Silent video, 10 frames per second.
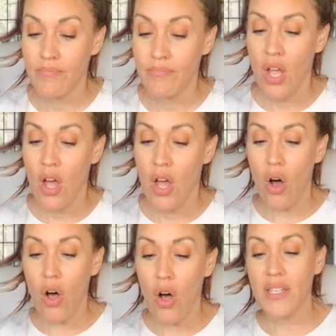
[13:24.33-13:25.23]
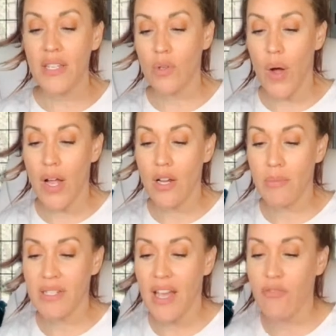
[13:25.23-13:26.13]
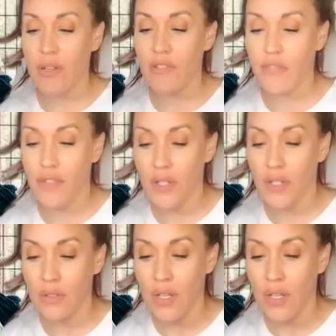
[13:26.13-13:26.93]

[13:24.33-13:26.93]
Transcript: All these requirements have been fulfilled.